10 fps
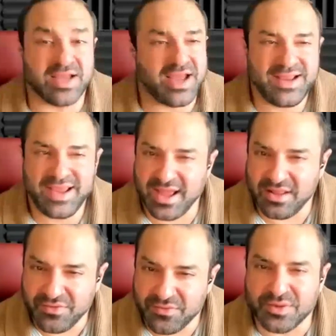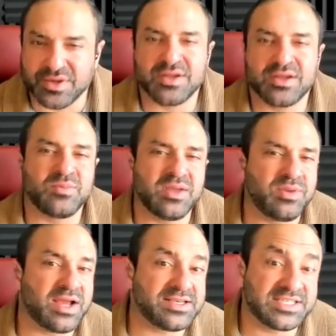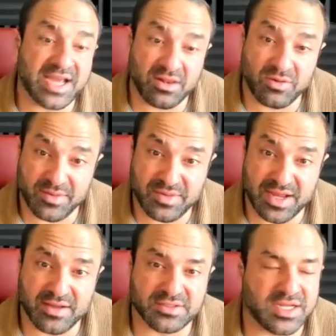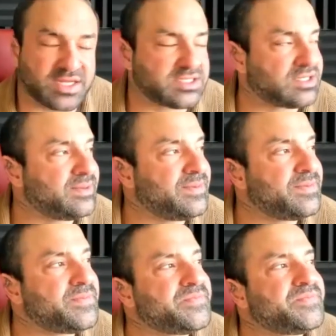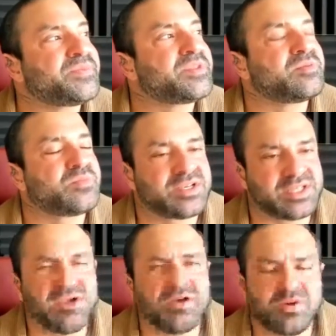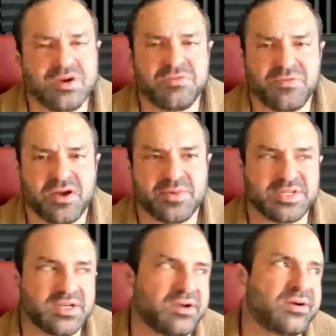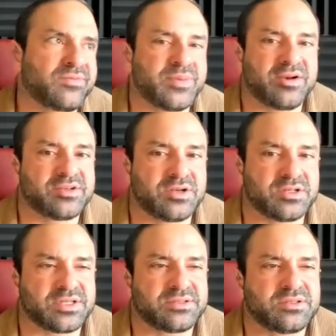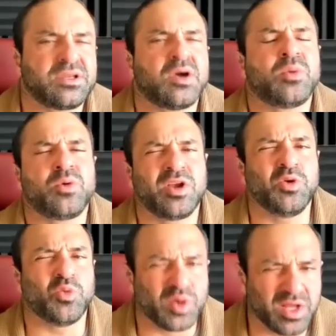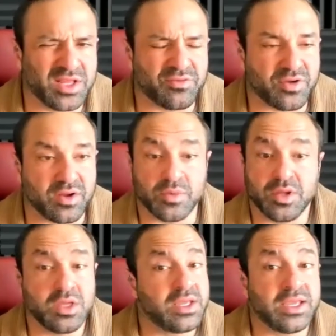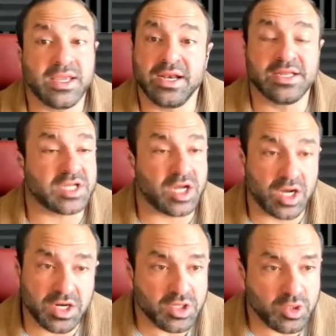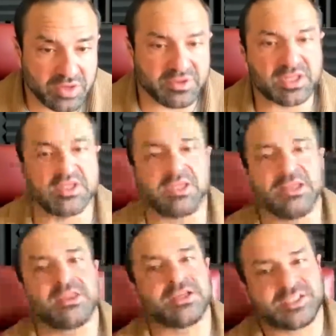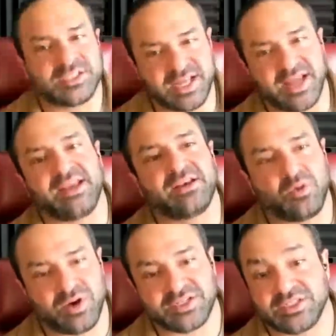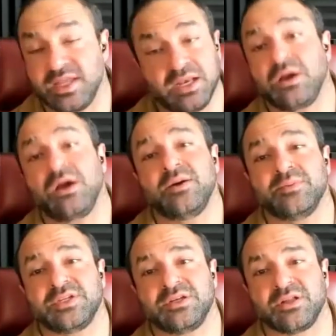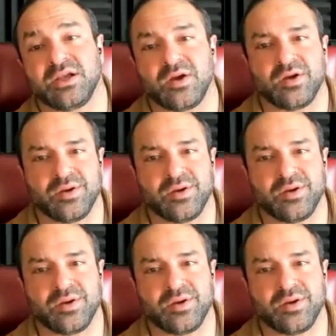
not in California, maybe not in Seattle where I'm now, Sasha, but it's like, oh, where are you from? It's like, oh, I'm from Arizona. It's like, no, but where are you really from? It is unequivocally the second question that comes, and you're like,